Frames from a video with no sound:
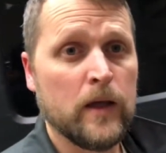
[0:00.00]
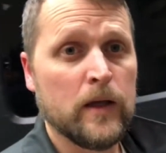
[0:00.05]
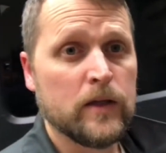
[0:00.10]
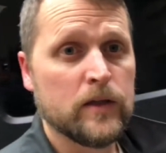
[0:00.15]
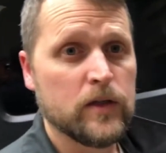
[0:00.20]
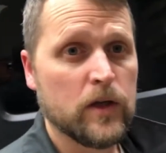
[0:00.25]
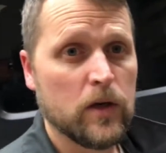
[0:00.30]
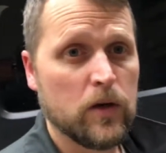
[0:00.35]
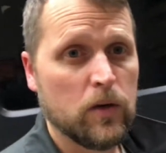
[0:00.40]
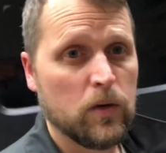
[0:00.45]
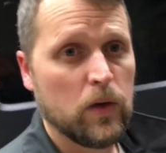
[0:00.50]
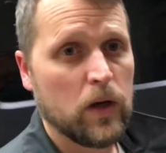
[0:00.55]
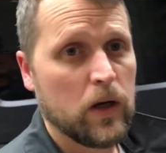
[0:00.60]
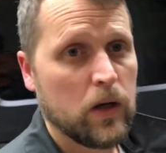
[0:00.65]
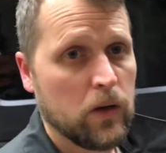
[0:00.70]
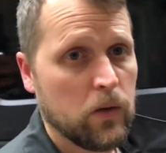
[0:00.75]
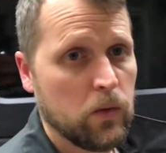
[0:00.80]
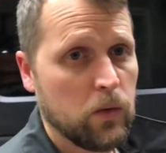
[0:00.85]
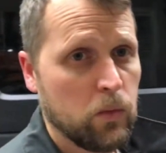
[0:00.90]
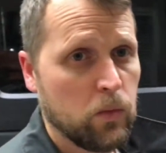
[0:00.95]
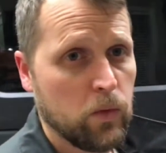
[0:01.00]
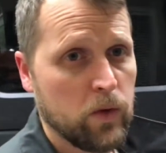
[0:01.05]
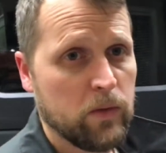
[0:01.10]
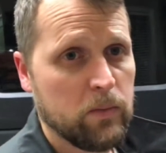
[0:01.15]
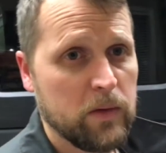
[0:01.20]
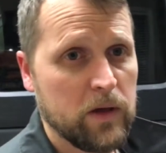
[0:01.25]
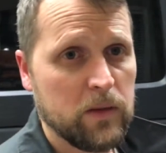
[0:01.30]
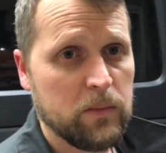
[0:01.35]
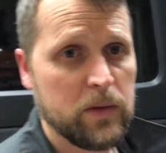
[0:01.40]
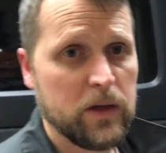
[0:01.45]
So with
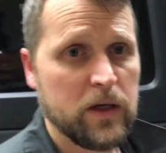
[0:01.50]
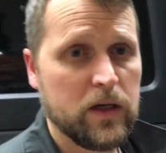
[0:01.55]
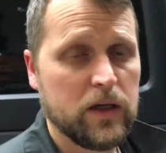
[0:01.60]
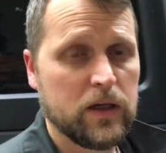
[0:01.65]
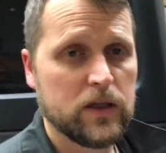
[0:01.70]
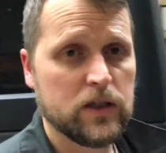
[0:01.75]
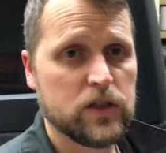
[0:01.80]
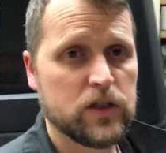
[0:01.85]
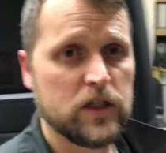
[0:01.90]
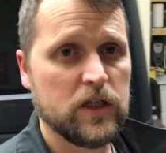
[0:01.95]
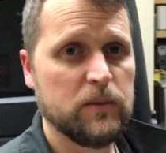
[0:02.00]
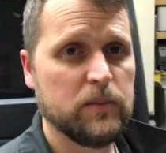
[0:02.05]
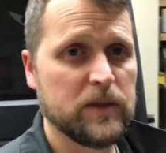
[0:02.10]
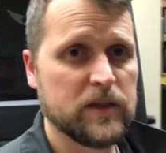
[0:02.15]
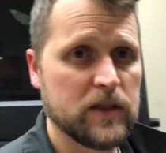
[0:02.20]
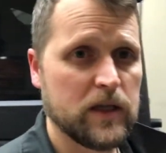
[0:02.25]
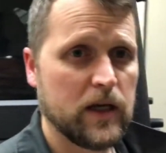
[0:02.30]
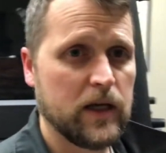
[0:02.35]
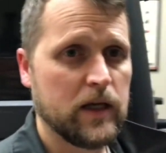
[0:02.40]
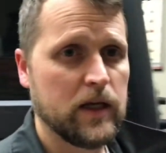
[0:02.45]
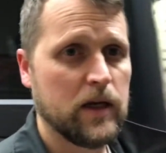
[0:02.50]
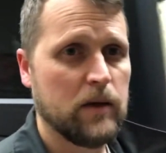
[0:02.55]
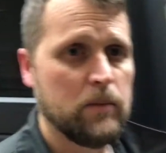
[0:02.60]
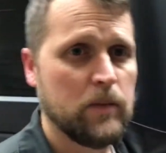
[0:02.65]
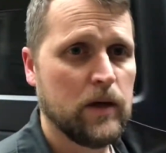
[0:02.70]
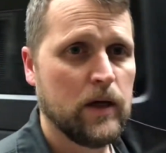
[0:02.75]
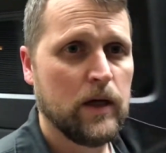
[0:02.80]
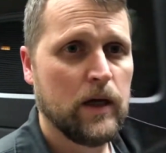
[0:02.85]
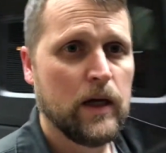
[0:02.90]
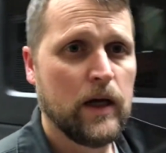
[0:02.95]
me being as cheap as I am,
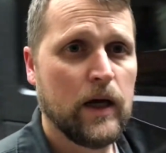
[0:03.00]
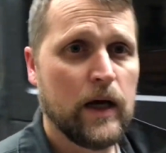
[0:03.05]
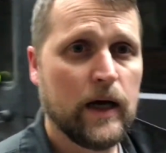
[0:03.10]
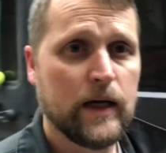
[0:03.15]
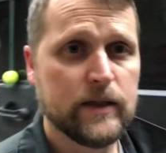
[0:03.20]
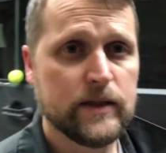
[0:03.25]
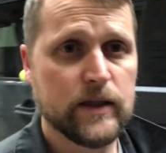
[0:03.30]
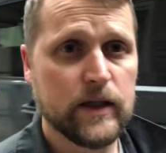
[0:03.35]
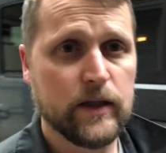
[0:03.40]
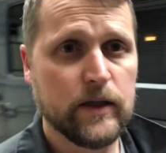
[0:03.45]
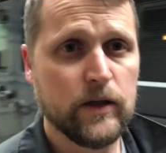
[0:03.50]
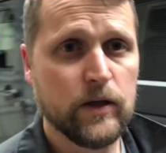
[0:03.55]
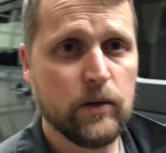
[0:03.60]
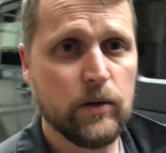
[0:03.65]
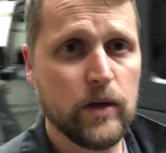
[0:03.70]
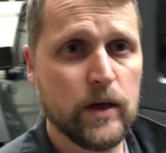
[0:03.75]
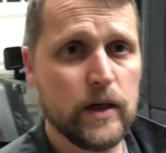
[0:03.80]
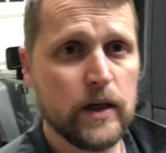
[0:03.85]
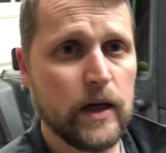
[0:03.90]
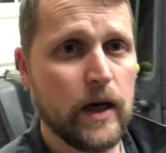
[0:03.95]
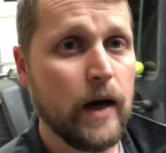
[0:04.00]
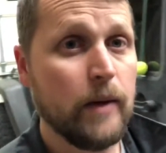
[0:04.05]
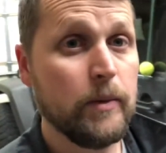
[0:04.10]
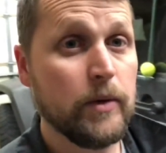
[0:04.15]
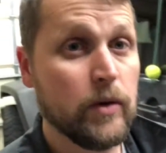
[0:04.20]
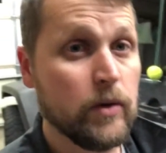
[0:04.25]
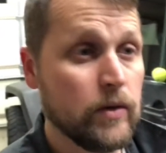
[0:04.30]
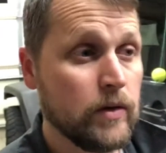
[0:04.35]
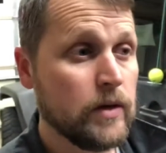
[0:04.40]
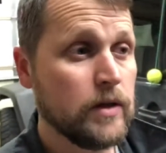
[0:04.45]
I said, you know what, I'm
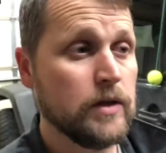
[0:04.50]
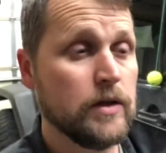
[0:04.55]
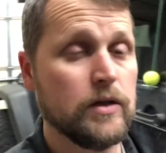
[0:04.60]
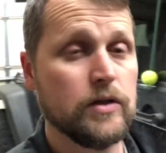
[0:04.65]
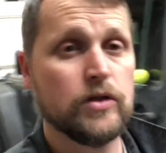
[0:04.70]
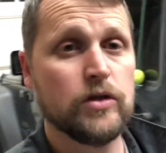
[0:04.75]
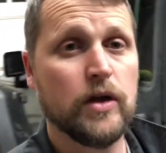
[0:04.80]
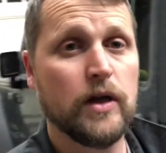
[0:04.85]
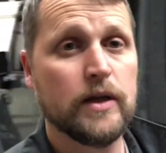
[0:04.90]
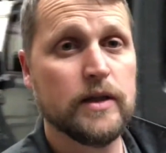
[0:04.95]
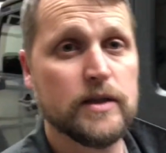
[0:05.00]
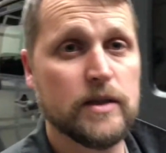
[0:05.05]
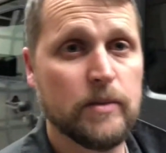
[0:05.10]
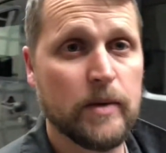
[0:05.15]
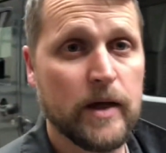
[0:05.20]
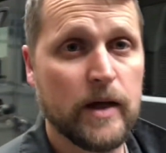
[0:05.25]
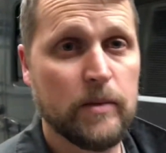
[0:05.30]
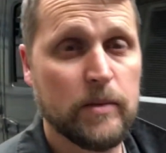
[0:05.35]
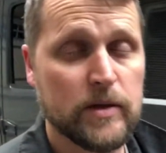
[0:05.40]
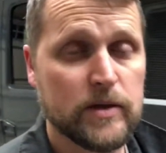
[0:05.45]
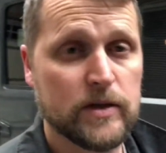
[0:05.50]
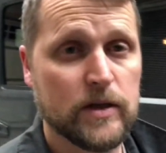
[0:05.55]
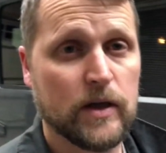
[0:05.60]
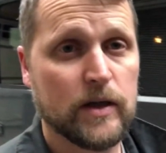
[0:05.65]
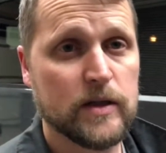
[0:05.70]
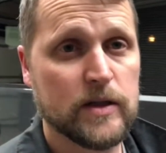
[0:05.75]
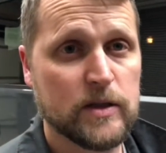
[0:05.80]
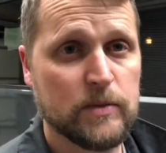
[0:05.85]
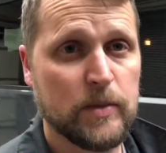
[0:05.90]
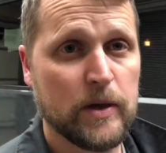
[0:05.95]
gonna try some
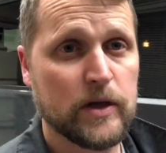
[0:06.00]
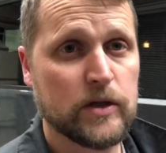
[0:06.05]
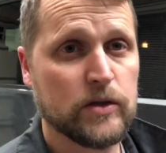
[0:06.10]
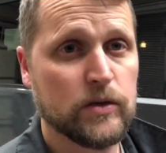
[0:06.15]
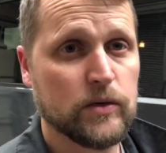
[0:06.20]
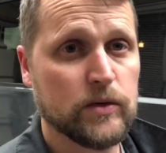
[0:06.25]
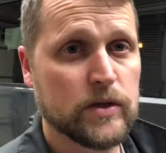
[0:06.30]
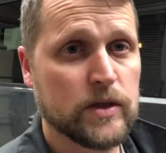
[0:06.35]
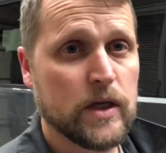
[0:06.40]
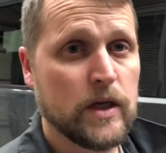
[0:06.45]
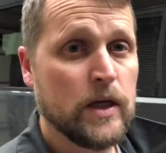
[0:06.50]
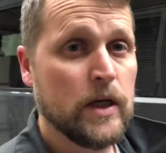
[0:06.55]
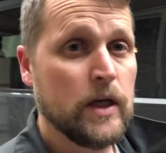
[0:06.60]
Amazon specials.